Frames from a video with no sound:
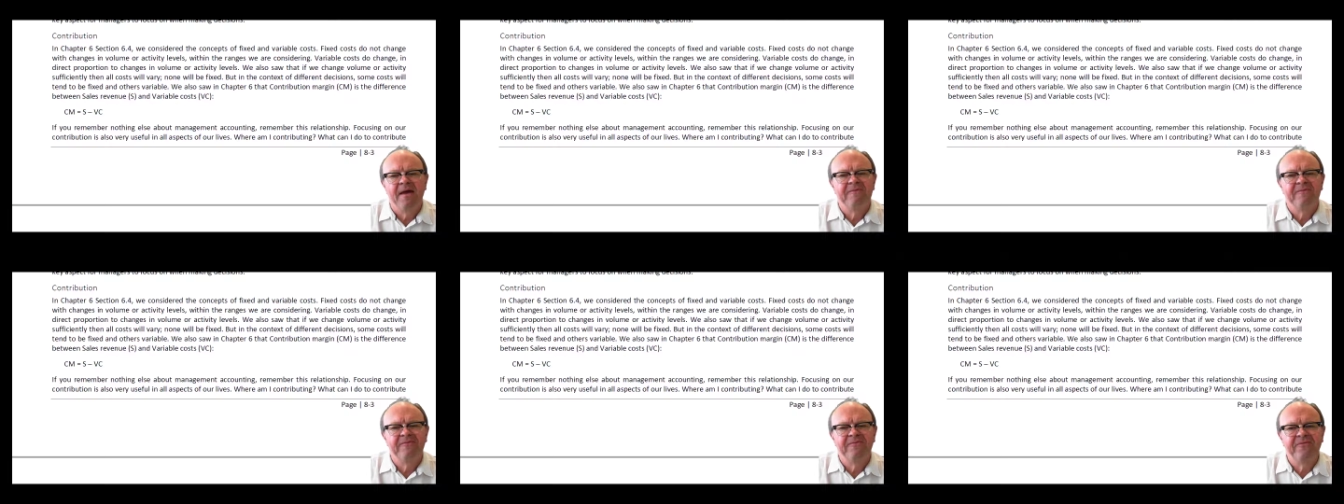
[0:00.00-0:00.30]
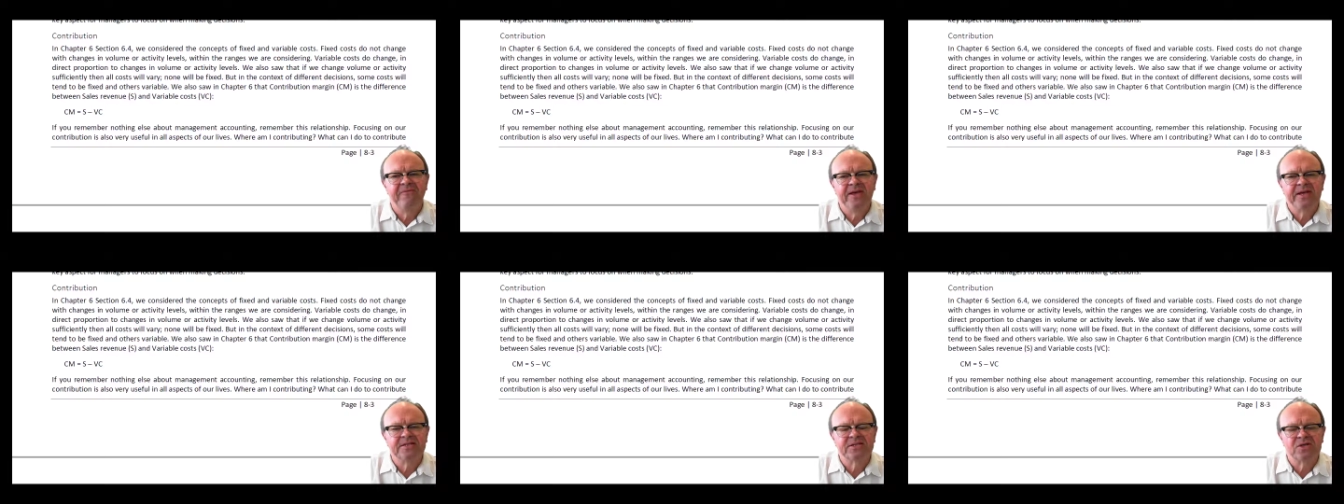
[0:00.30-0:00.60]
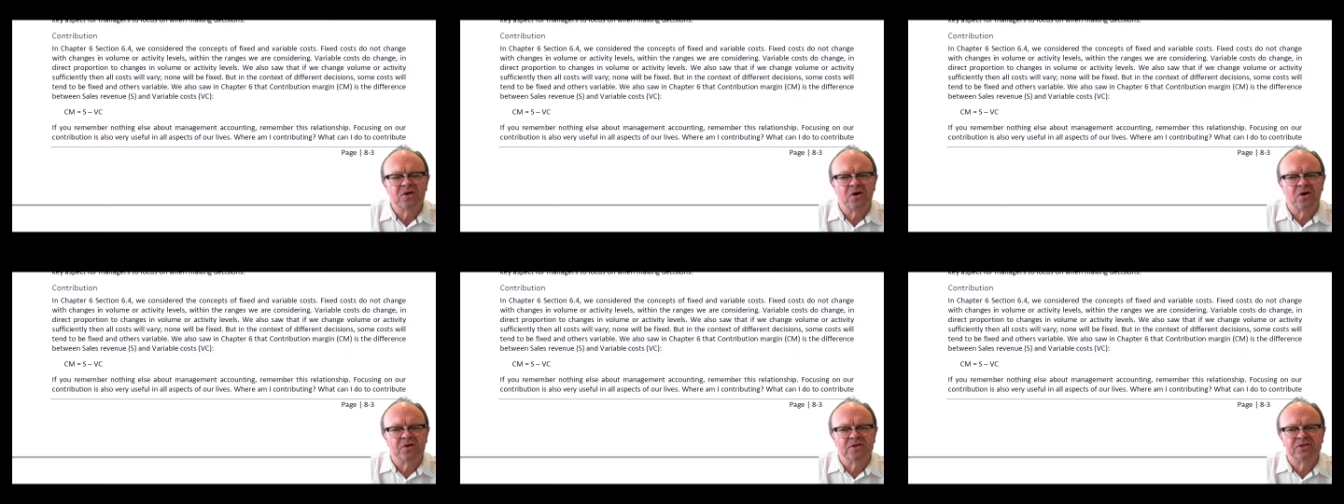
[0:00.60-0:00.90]

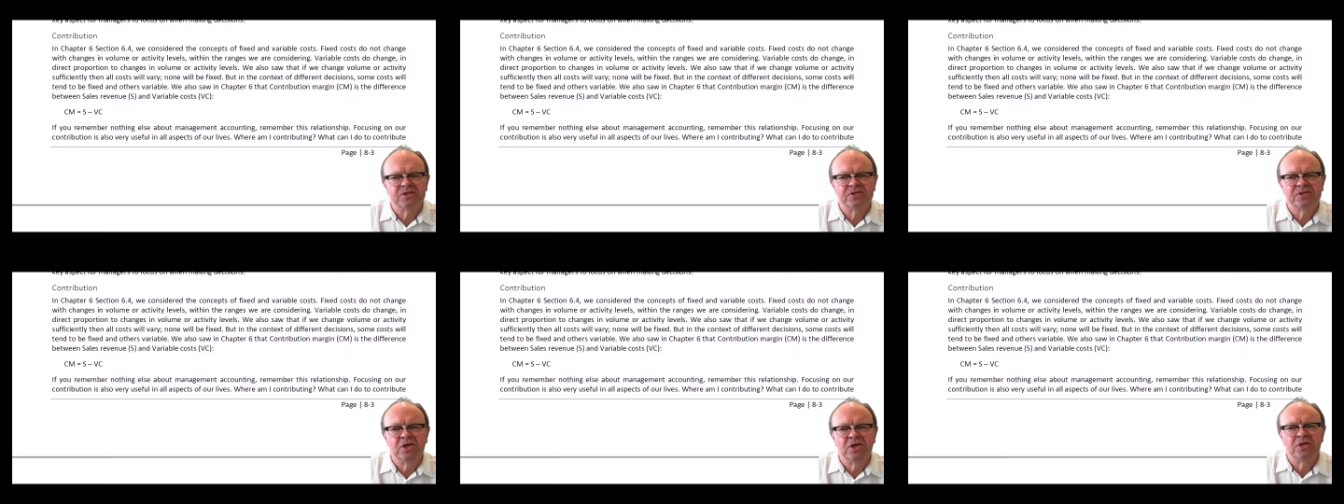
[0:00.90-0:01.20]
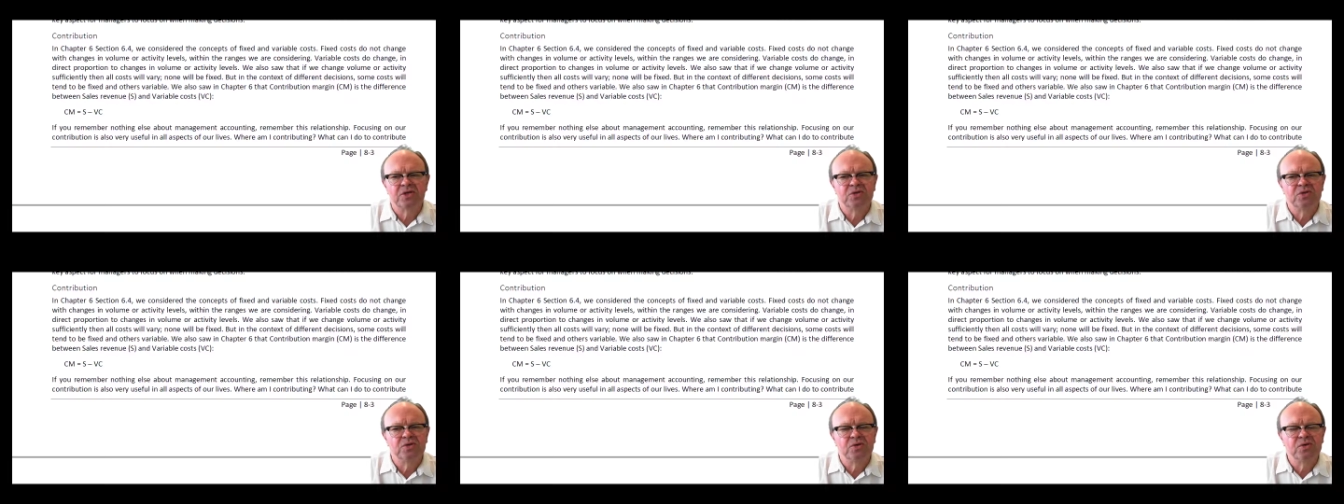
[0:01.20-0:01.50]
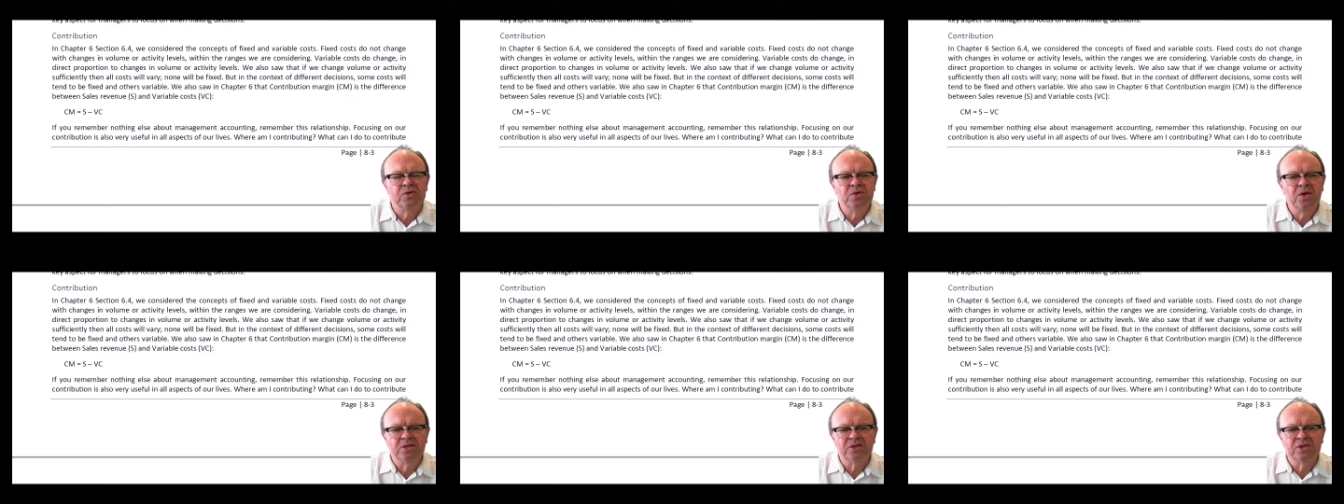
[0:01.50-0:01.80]
Fixed costs
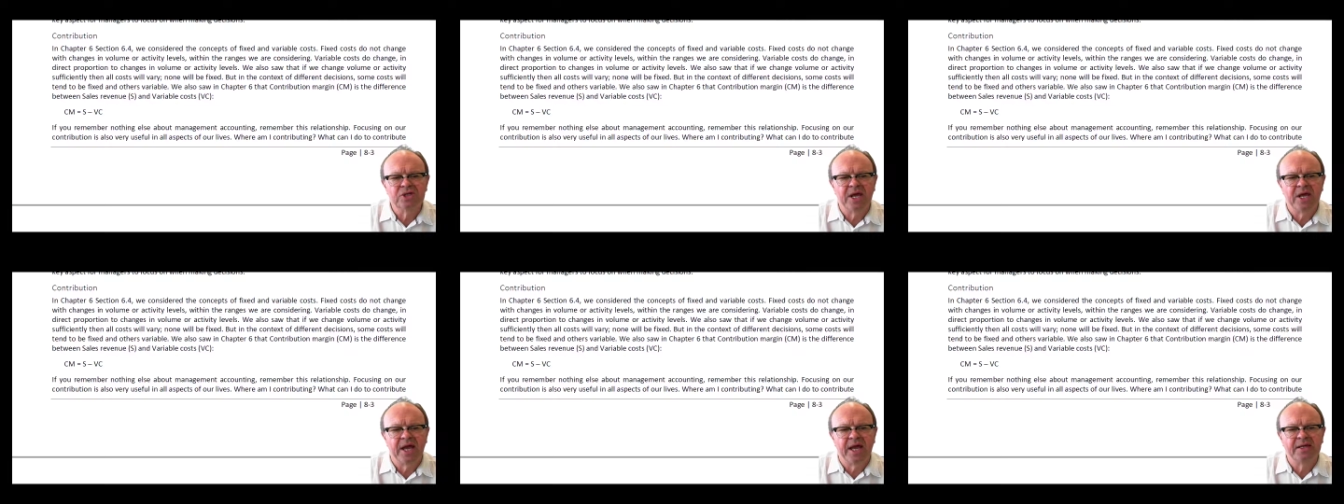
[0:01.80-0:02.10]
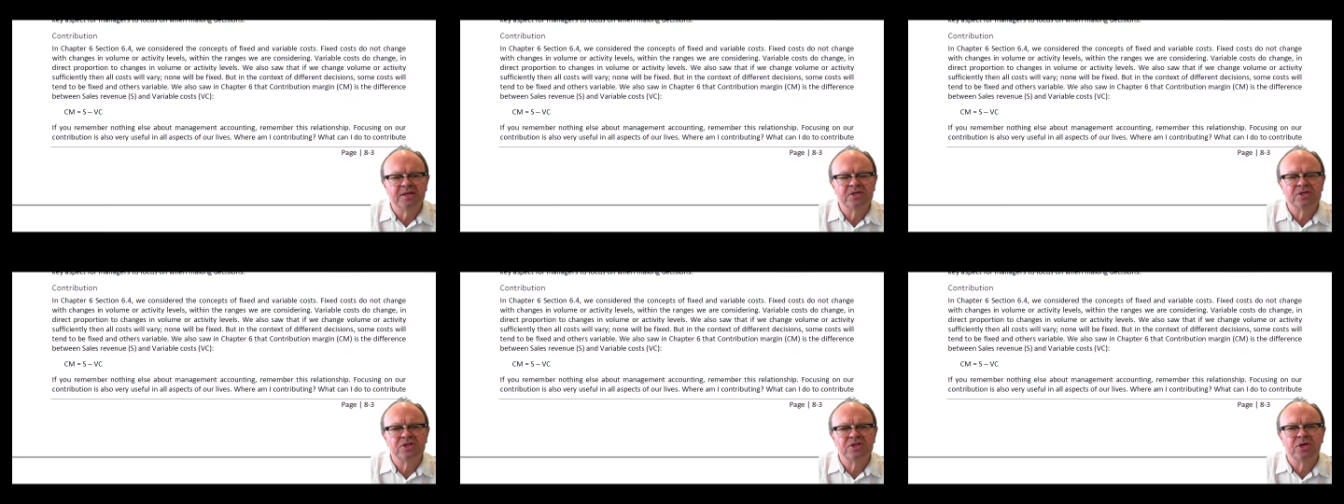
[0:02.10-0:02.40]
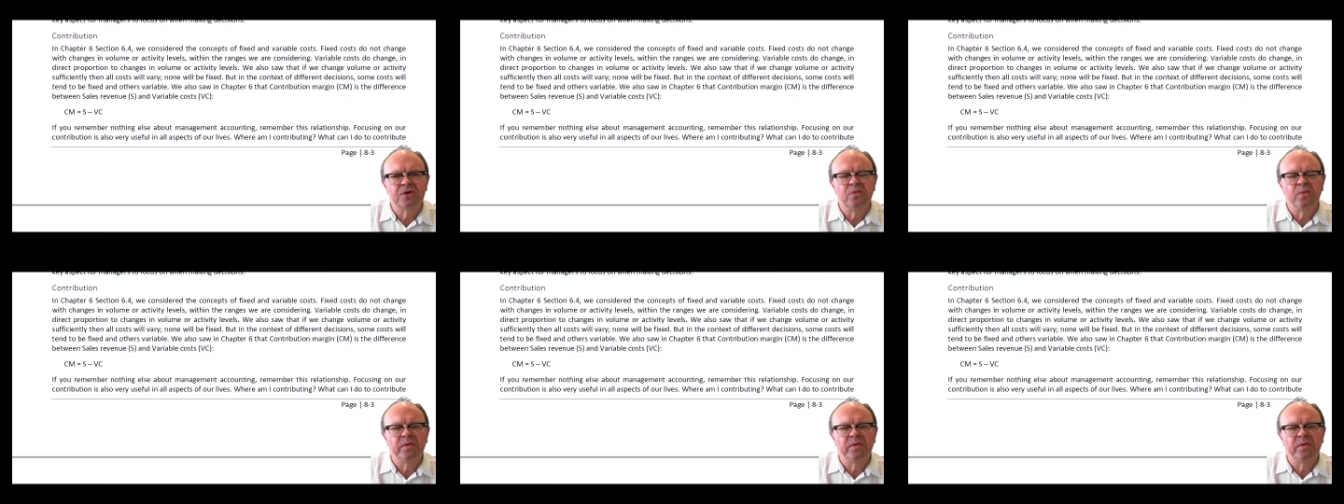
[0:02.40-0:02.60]
do not change